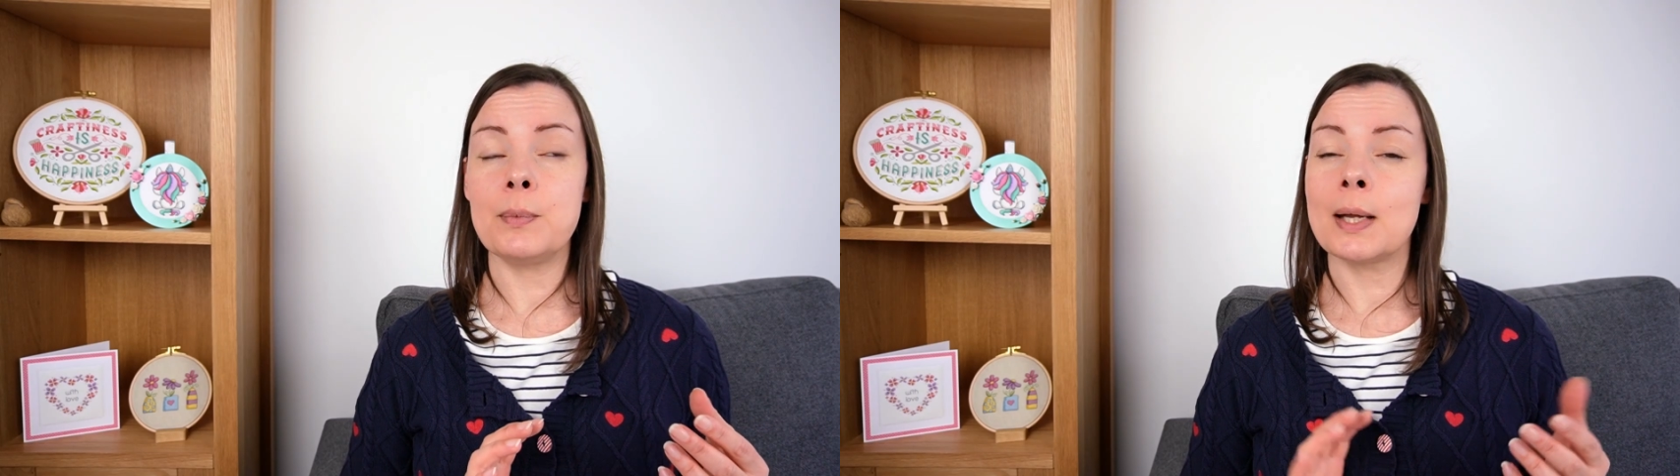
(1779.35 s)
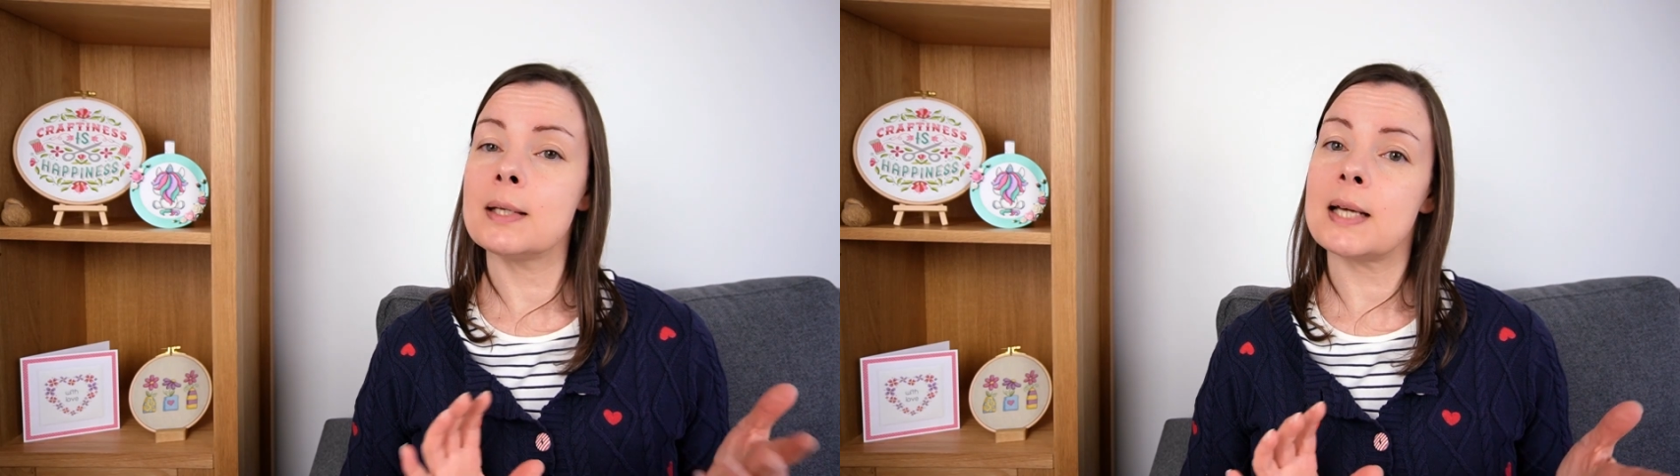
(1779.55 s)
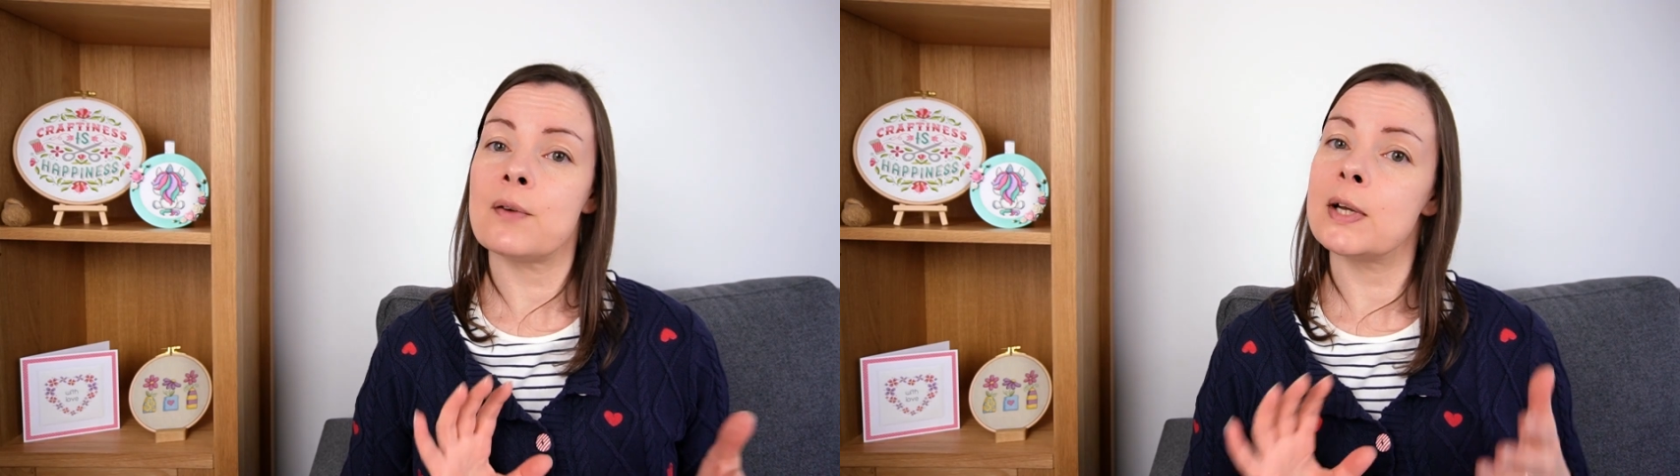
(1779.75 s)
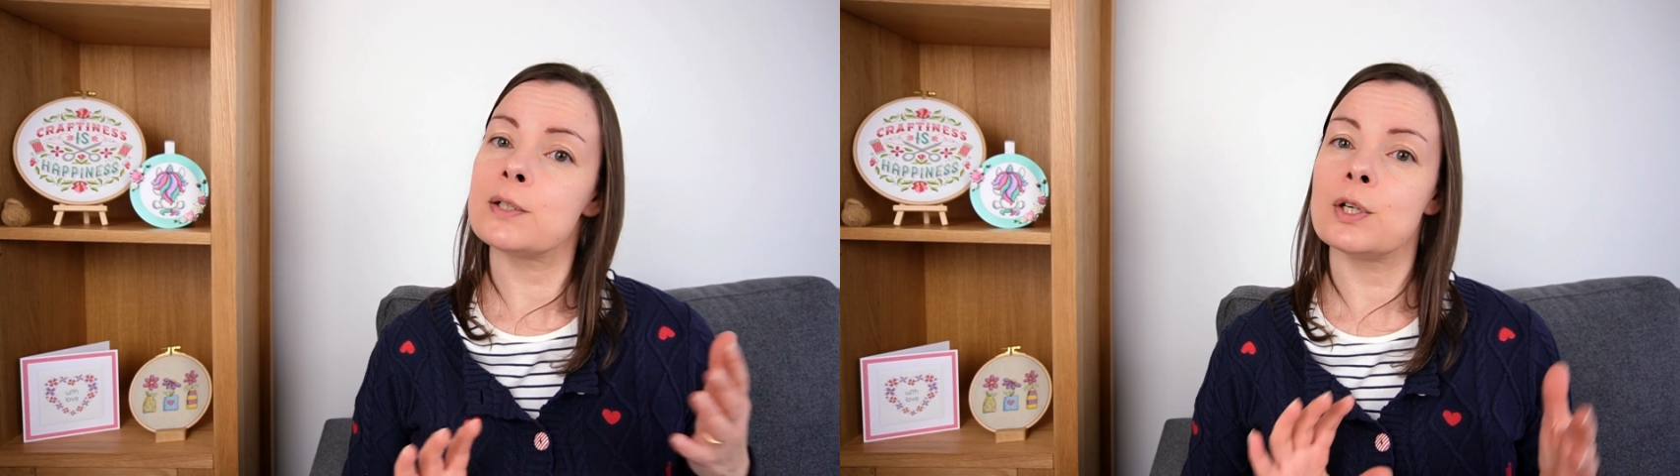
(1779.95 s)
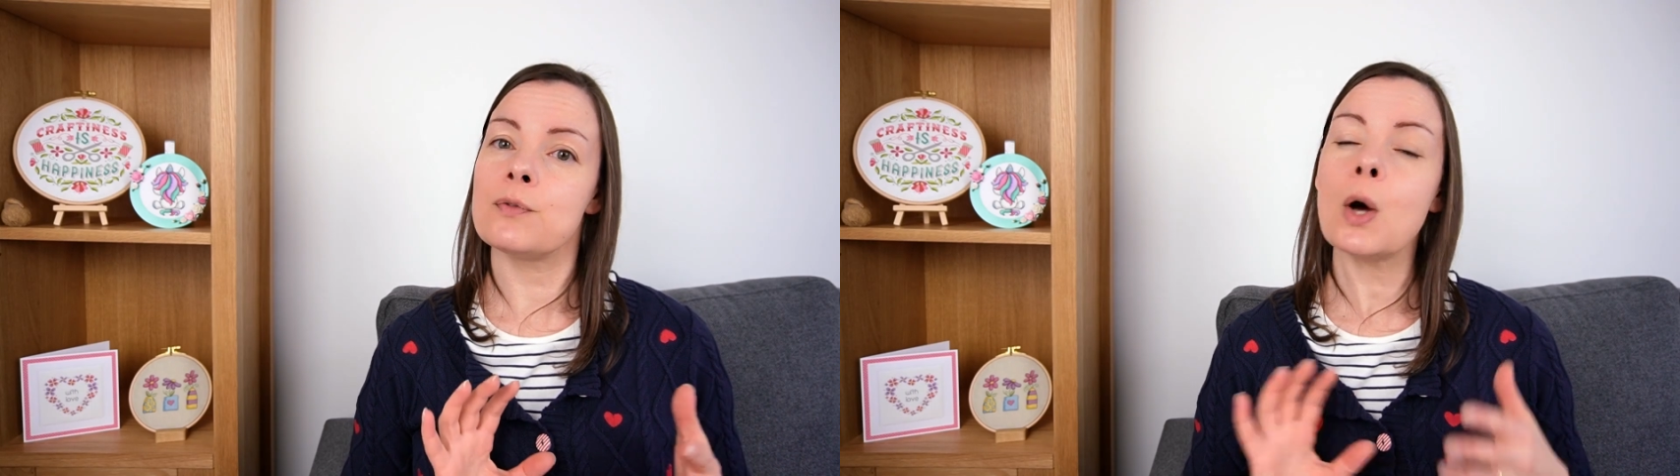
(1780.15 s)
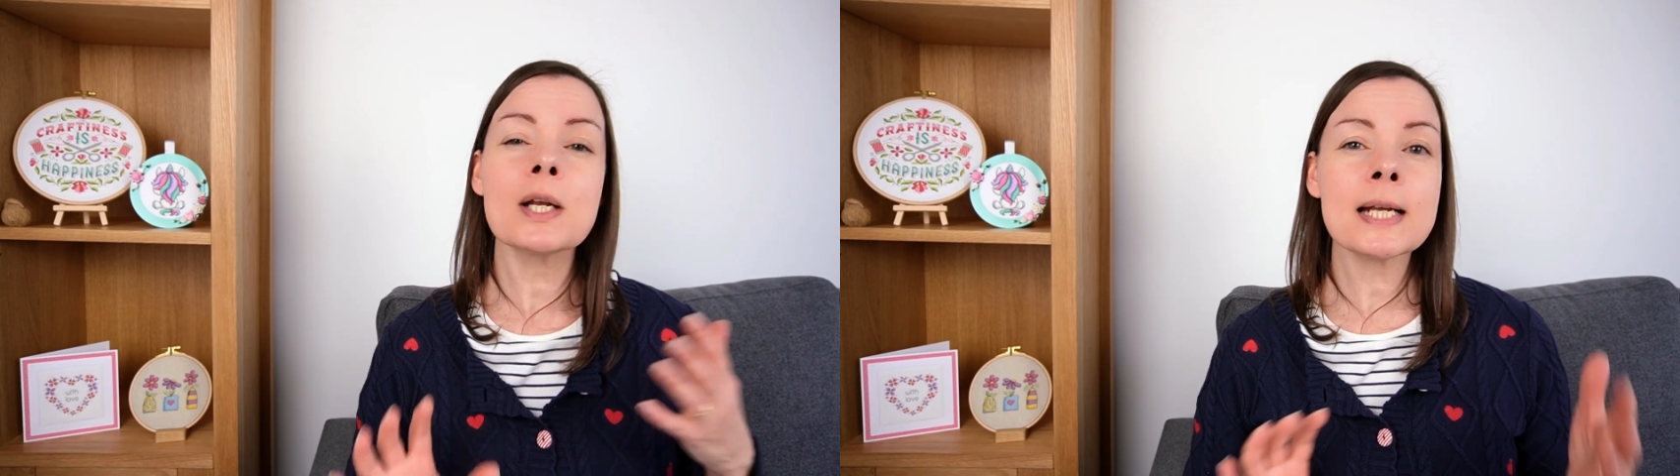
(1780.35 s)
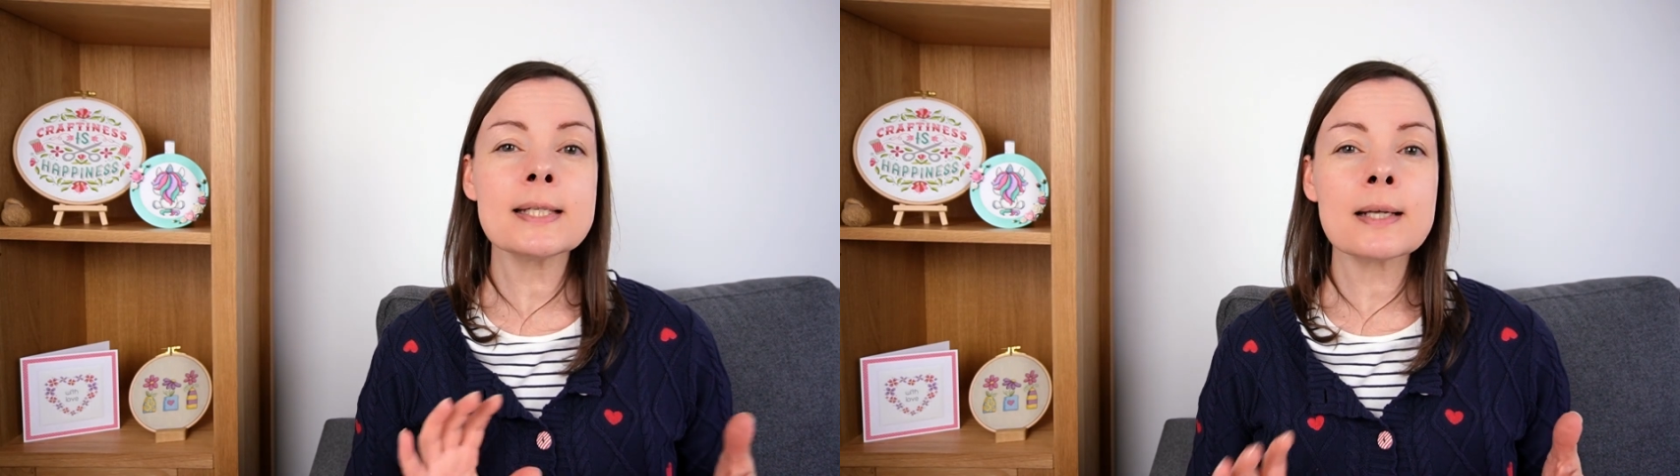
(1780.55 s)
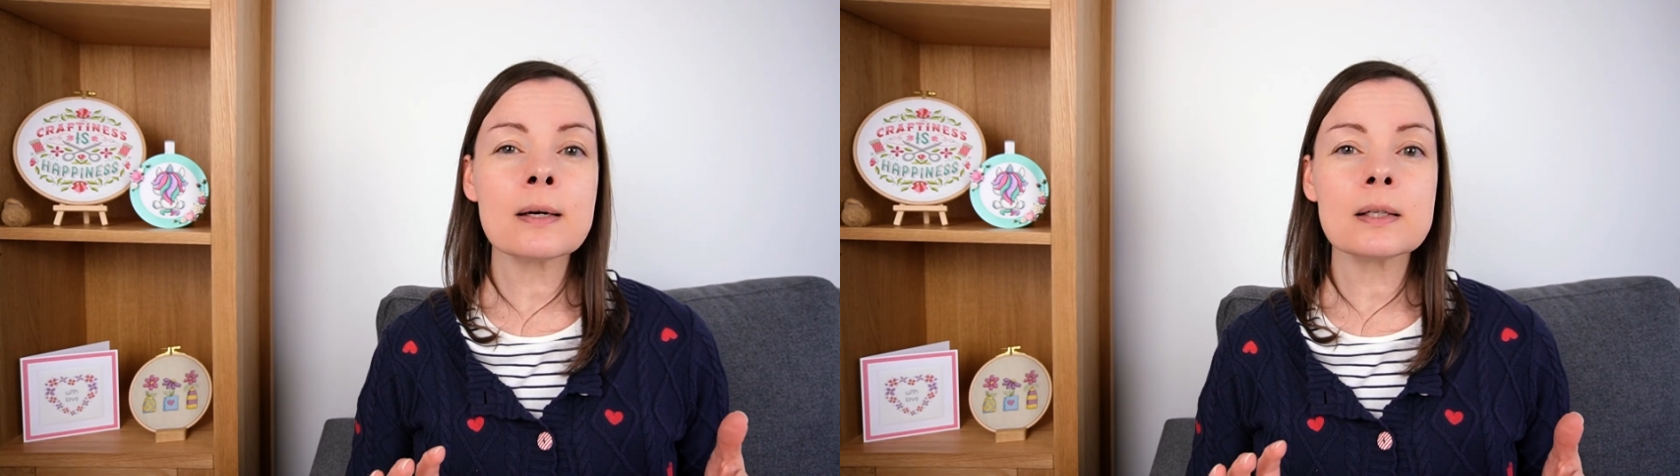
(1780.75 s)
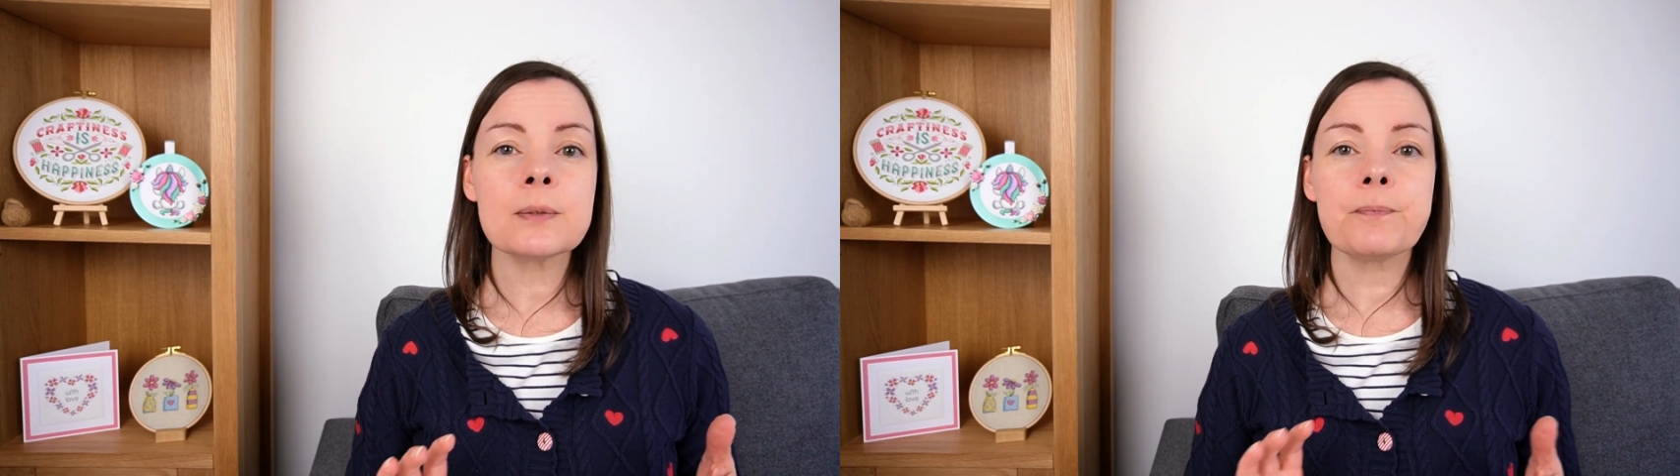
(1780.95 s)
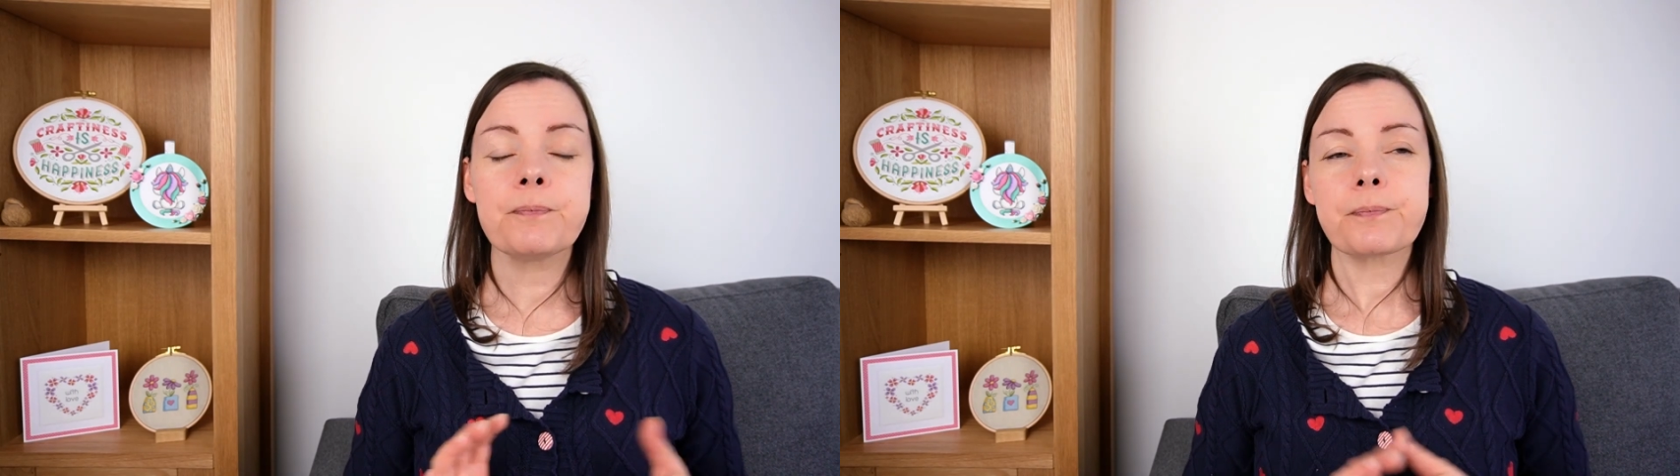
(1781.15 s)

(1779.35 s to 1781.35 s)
like to have a sort of holiday start.